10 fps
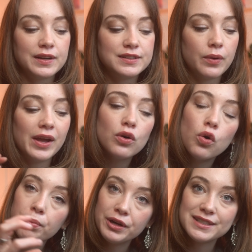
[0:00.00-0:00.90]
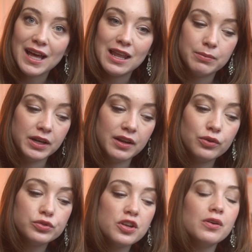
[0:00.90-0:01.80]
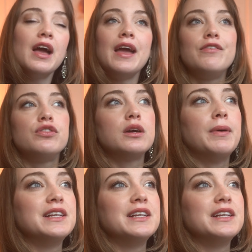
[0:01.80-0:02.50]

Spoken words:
So it incorporates that element. And also, if you think about